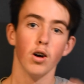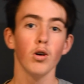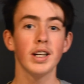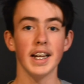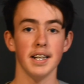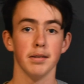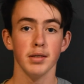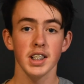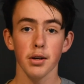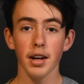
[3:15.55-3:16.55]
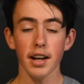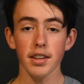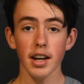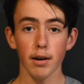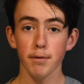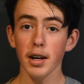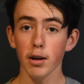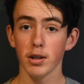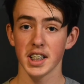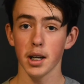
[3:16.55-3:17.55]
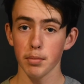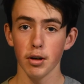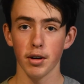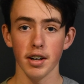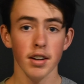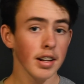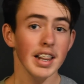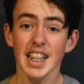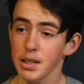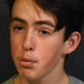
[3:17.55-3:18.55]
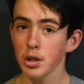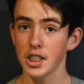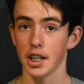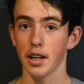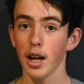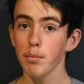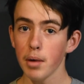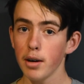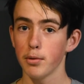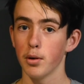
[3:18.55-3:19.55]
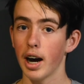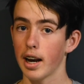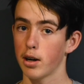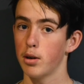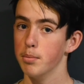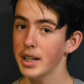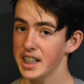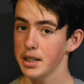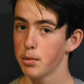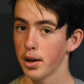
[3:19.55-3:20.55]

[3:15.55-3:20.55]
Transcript: Okay, so now that our video has uploaded, let's watch it and marvel at our amazing